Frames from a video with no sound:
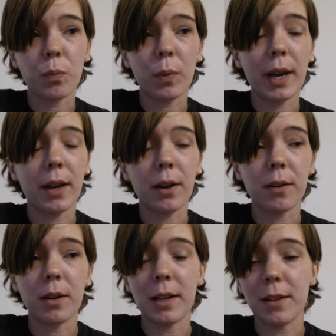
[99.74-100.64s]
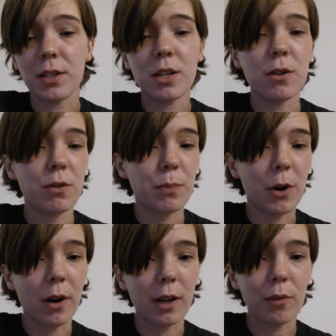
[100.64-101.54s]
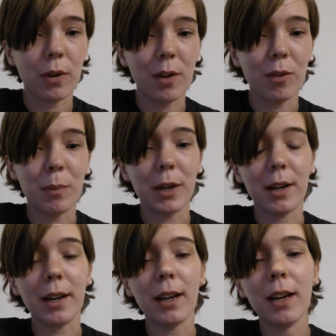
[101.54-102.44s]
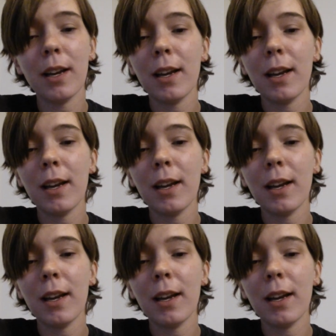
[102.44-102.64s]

We had this huge party for everybody.